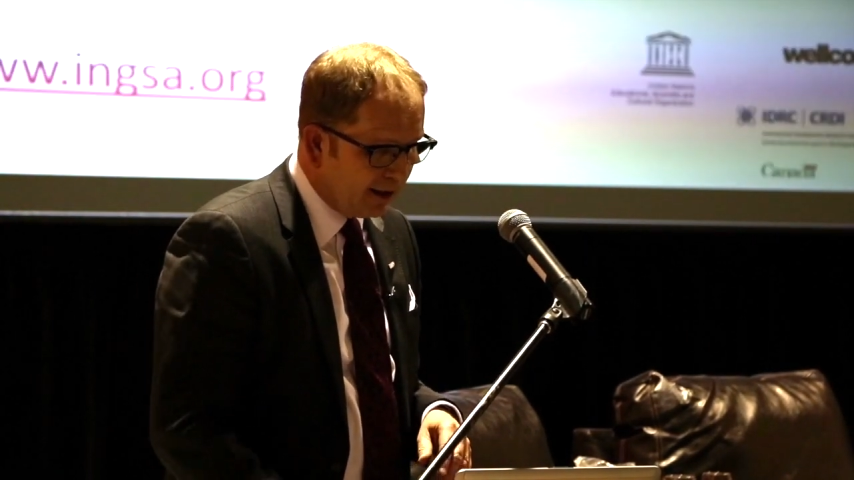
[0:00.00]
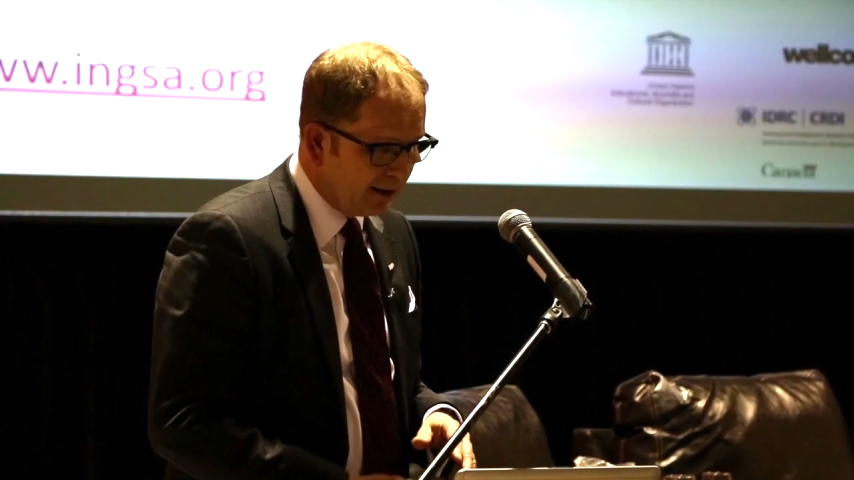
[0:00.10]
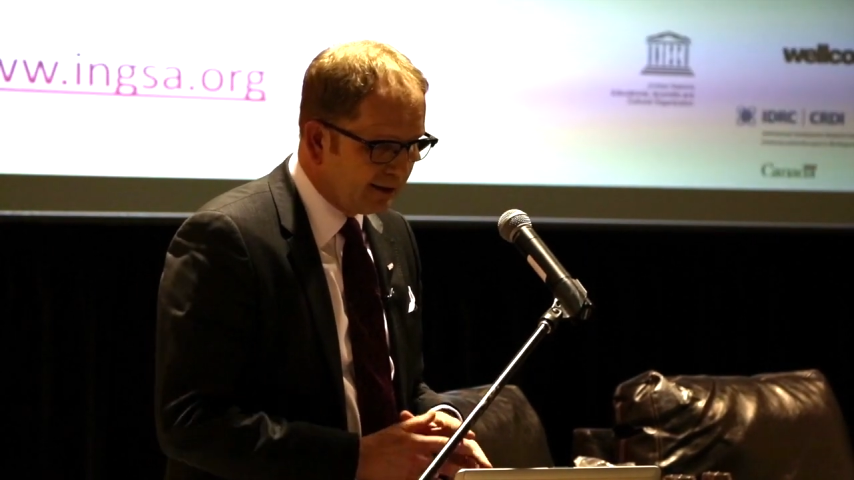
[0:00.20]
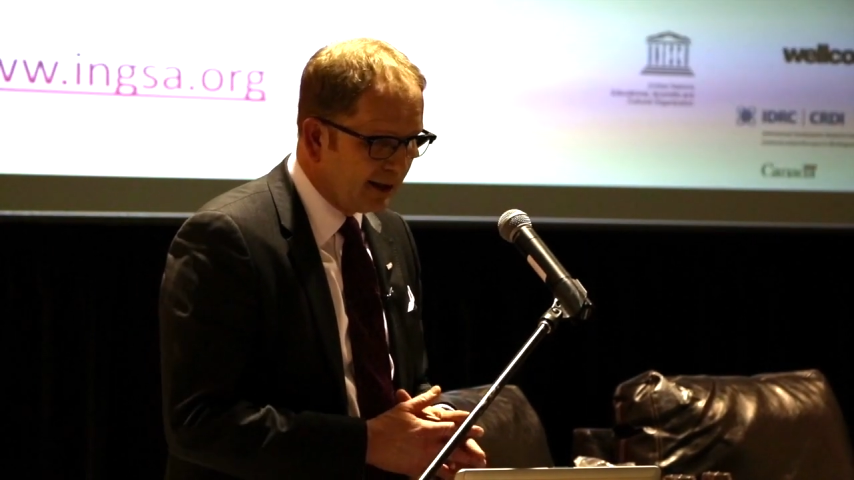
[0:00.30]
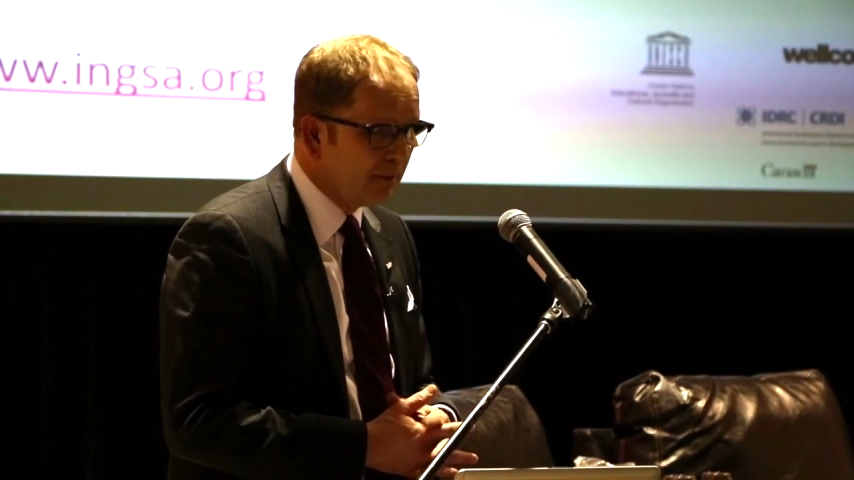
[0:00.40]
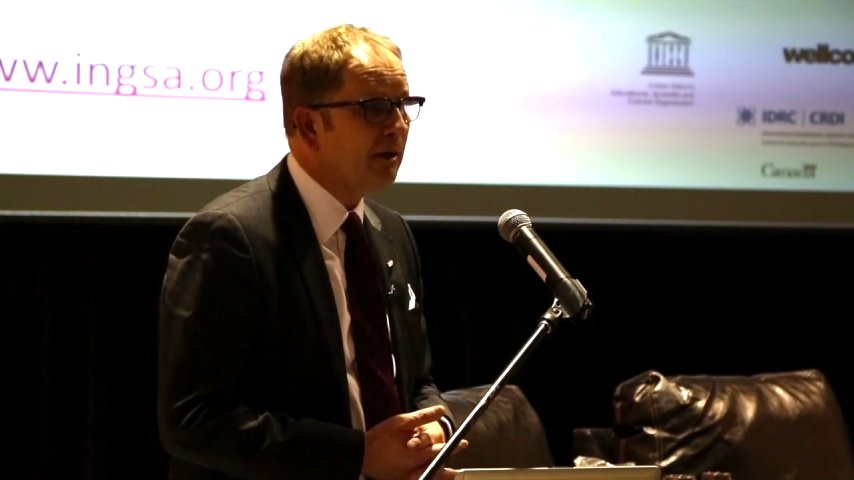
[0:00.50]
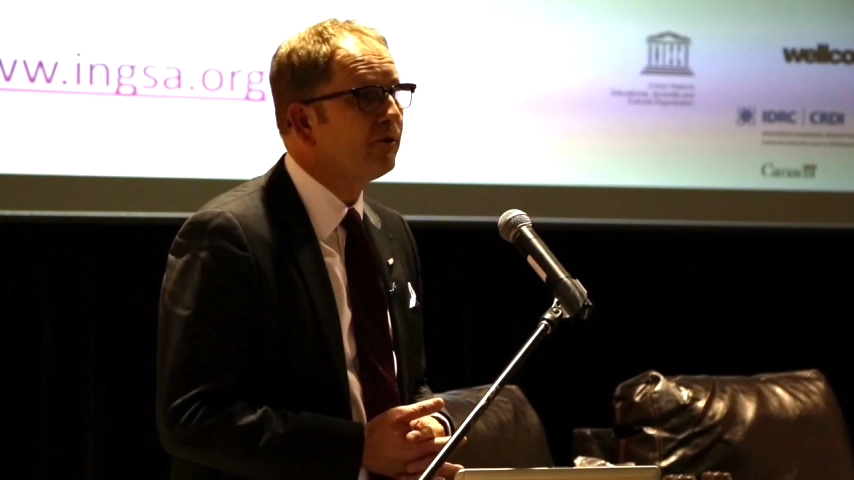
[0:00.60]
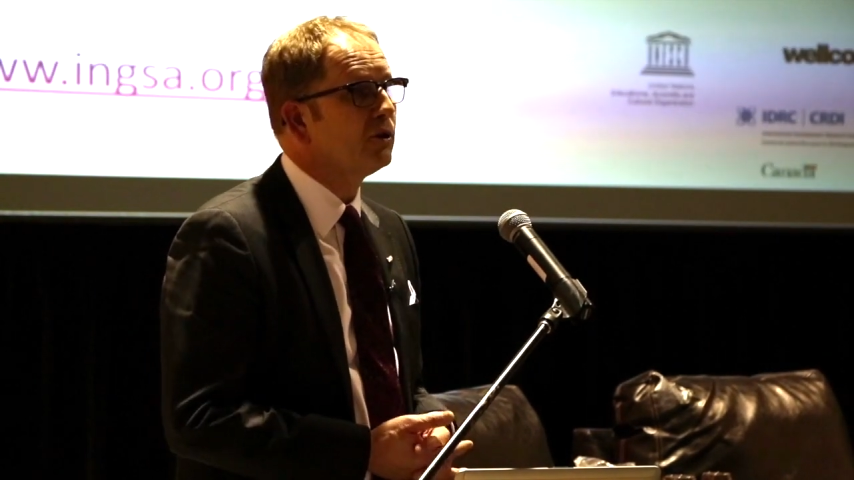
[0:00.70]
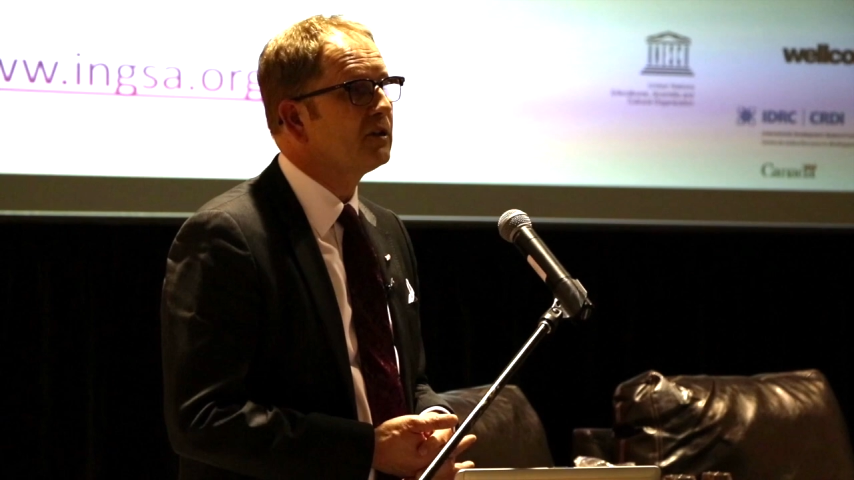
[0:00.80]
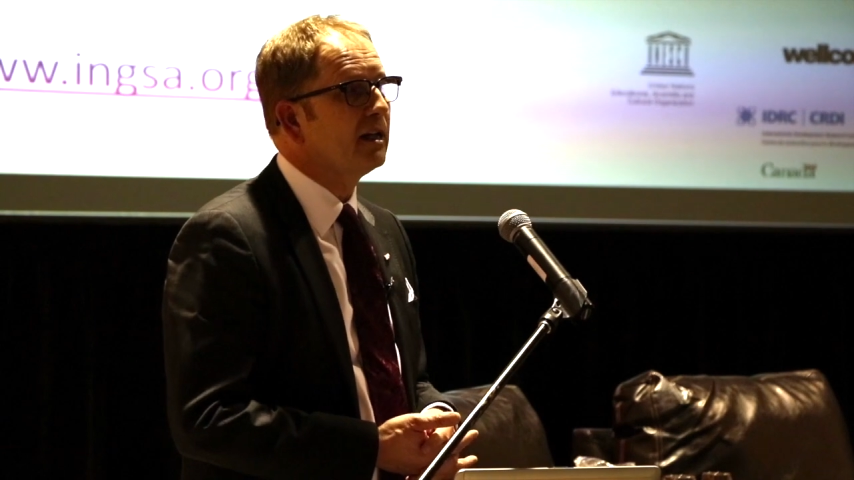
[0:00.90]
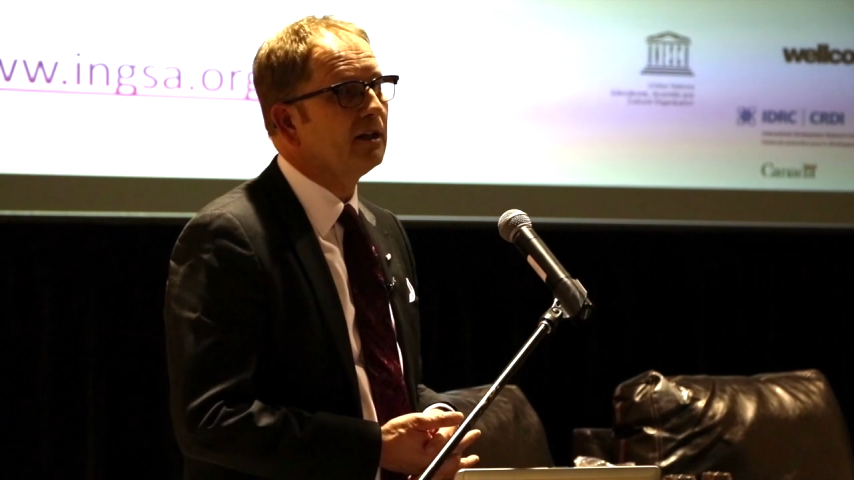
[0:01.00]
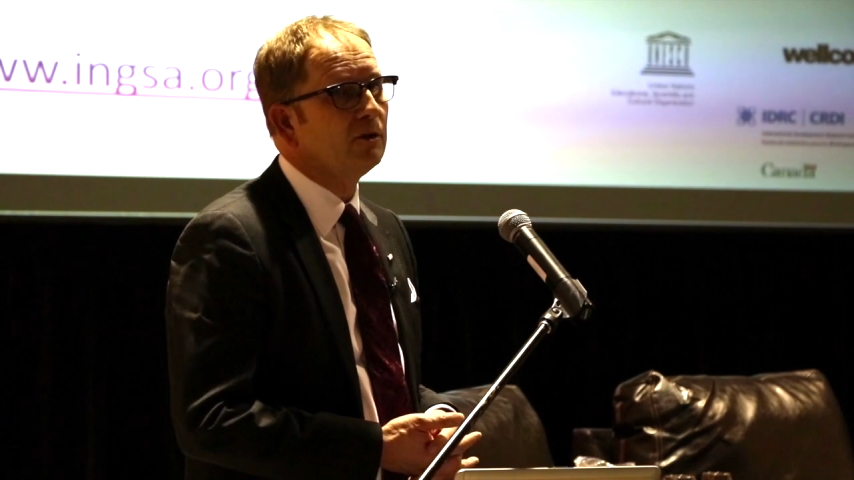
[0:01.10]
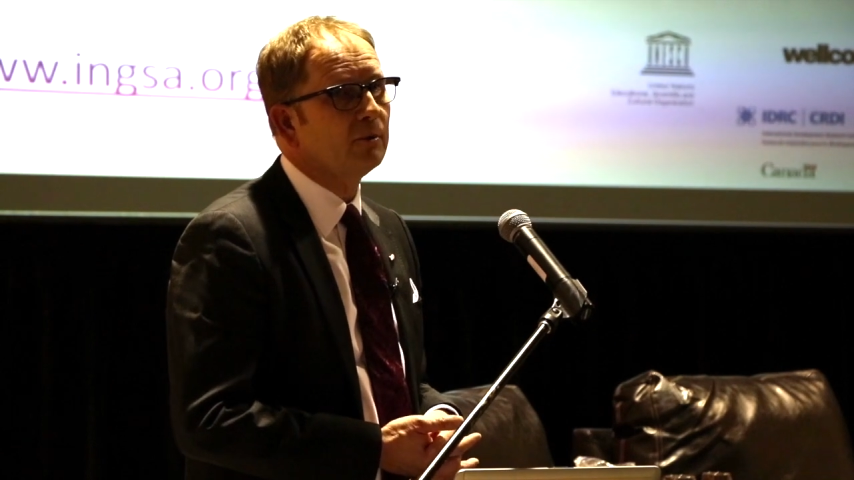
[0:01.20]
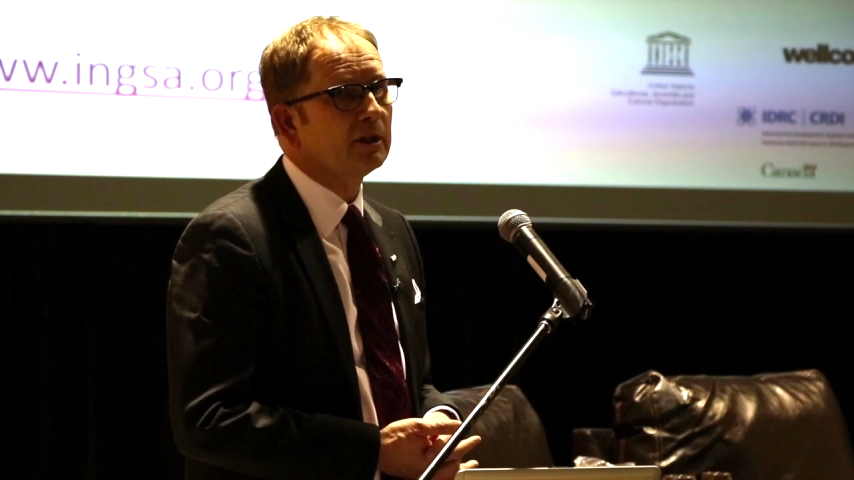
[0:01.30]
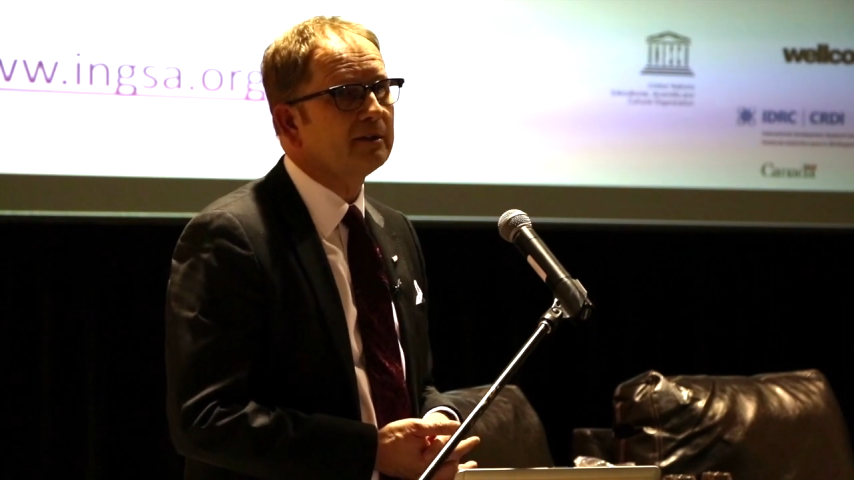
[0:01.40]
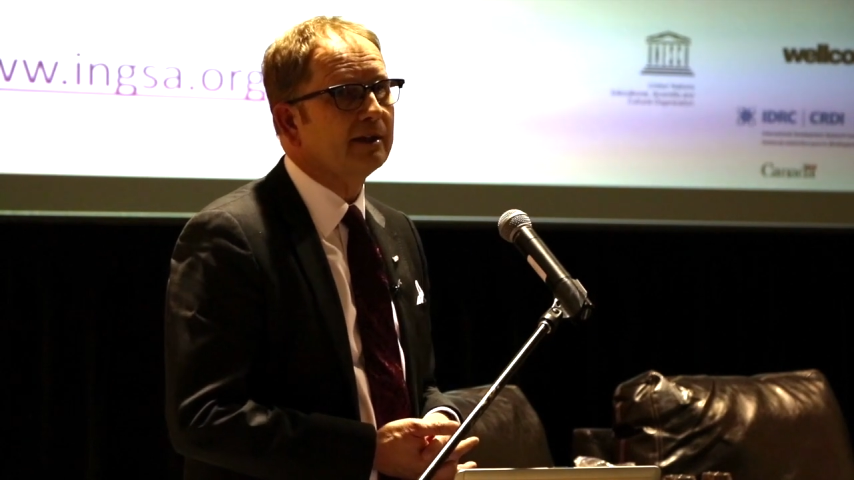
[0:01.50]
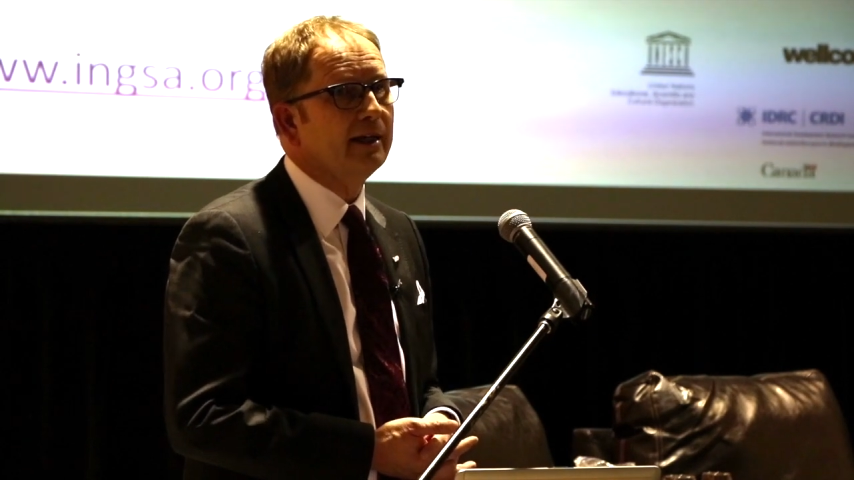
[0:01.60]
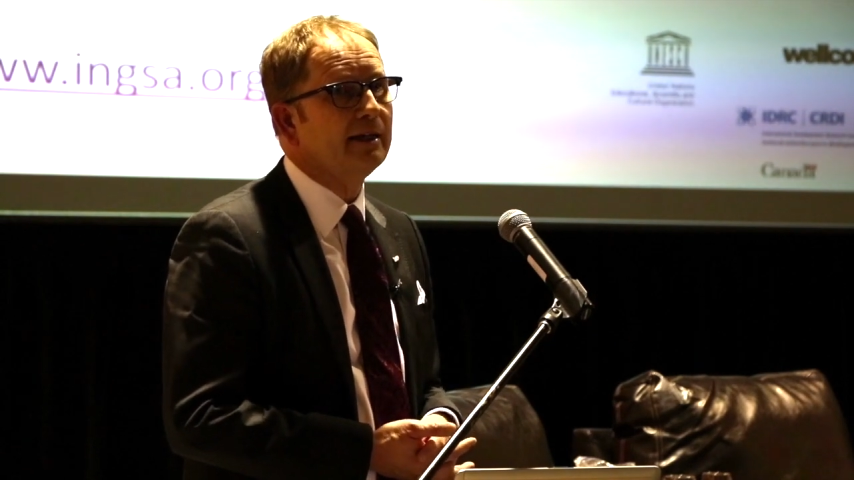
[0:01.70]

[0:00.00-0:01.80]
And let me first tell you what